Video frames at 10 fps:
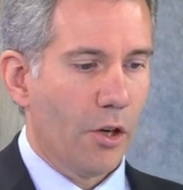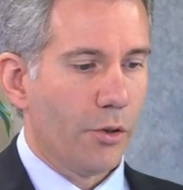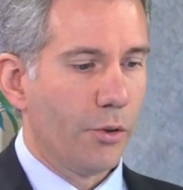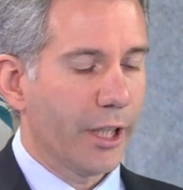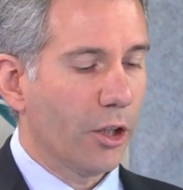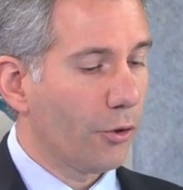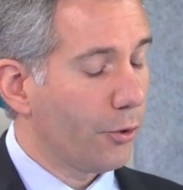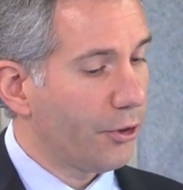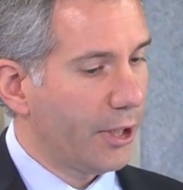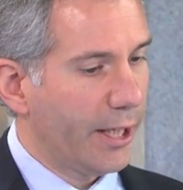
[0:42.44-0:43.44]
You can also
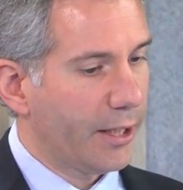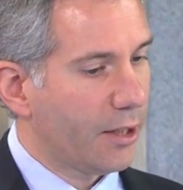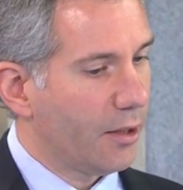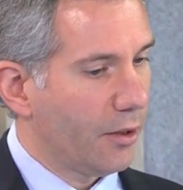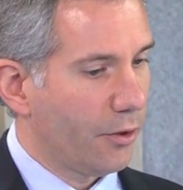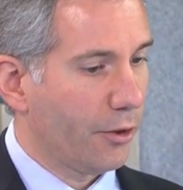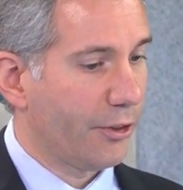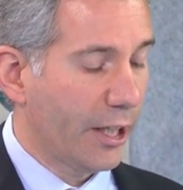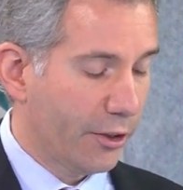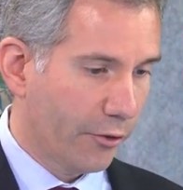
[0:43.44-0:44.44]
select the
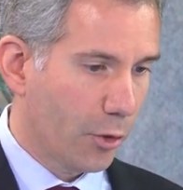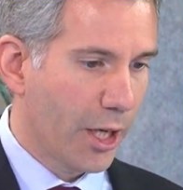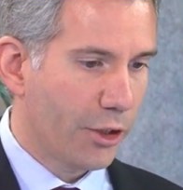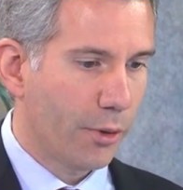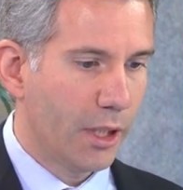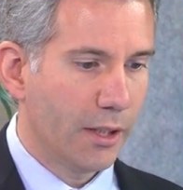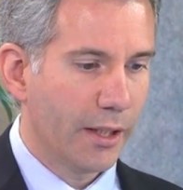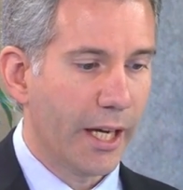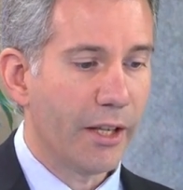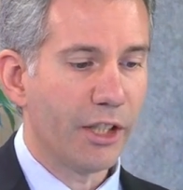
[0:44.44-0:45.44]
size of the battery
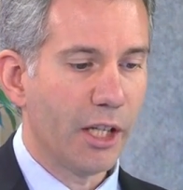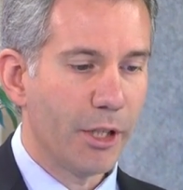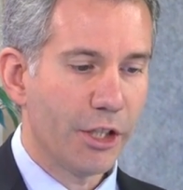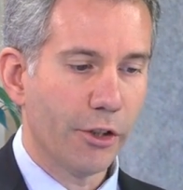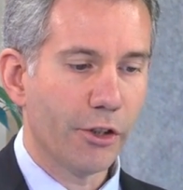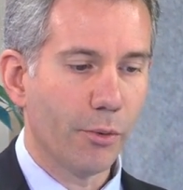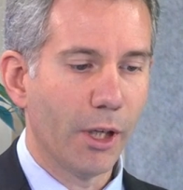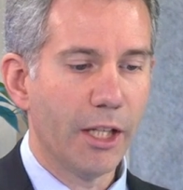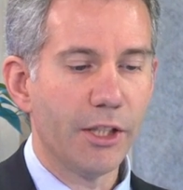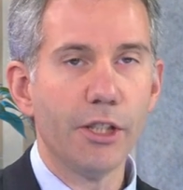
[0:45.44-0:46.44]
and the emissions
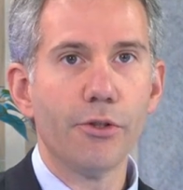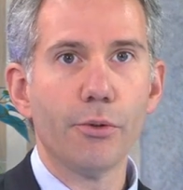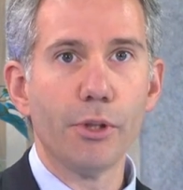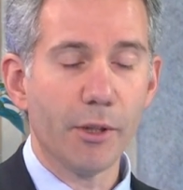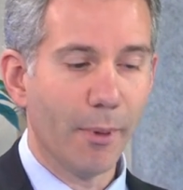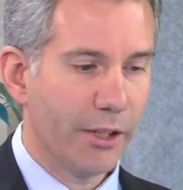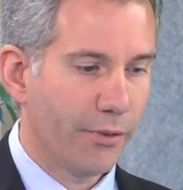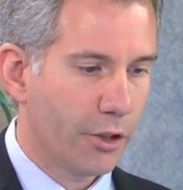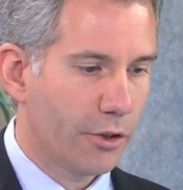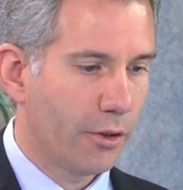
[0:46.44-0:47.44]
related to its
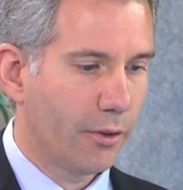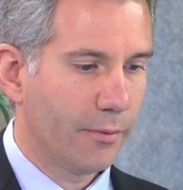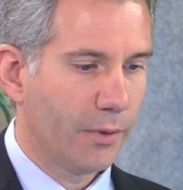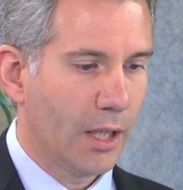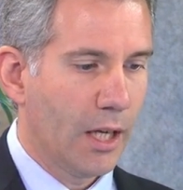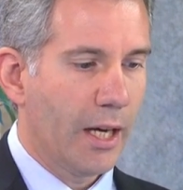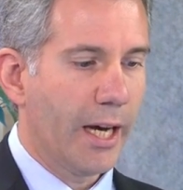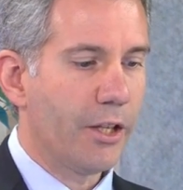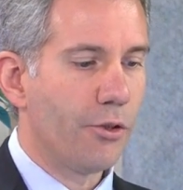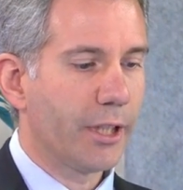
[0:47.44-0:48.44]
manufacture,
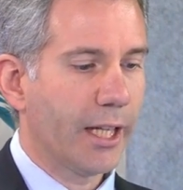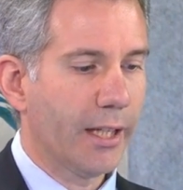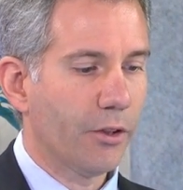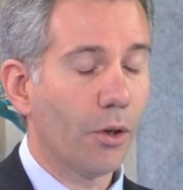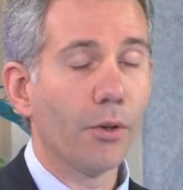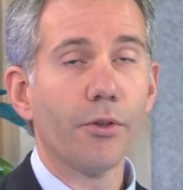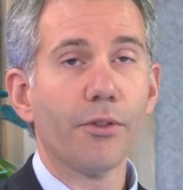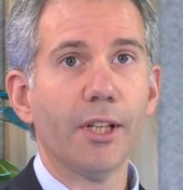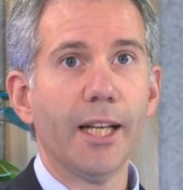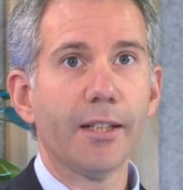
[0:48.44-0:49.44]
and you can also
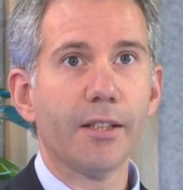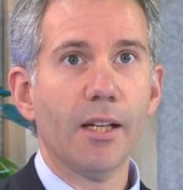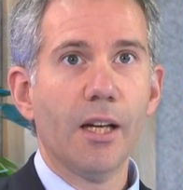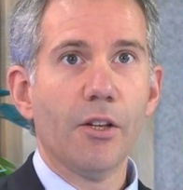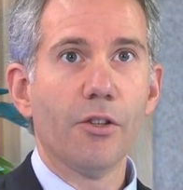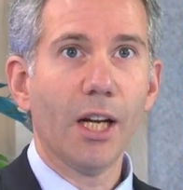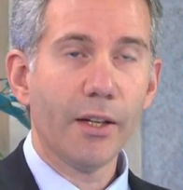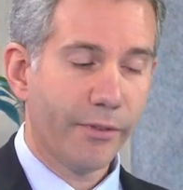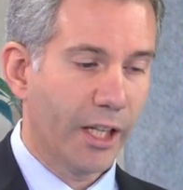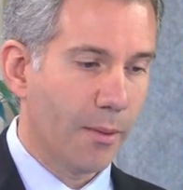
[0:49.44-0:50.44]
select the
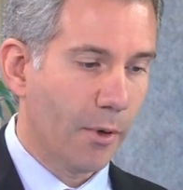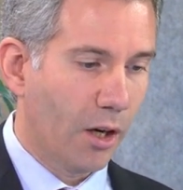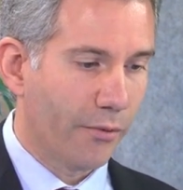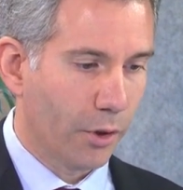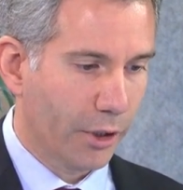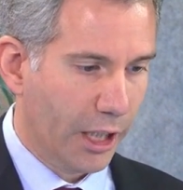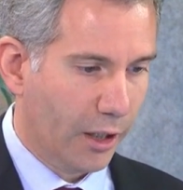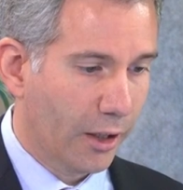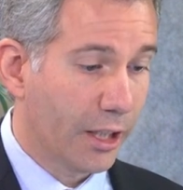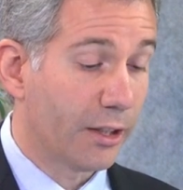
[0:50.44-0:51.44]
lifetime of your
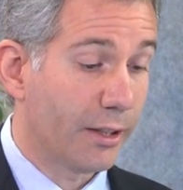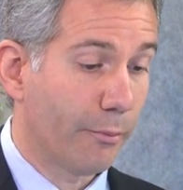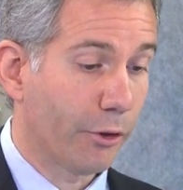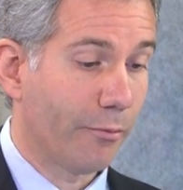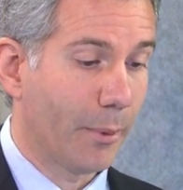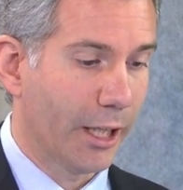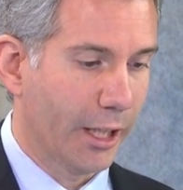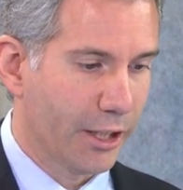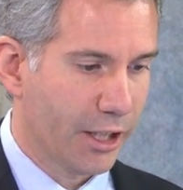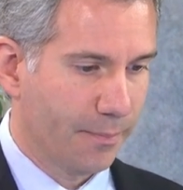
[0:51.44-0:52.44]
car in terms of
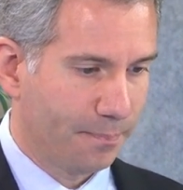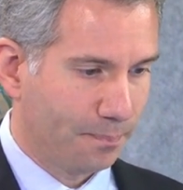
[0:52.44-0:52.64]
mileage.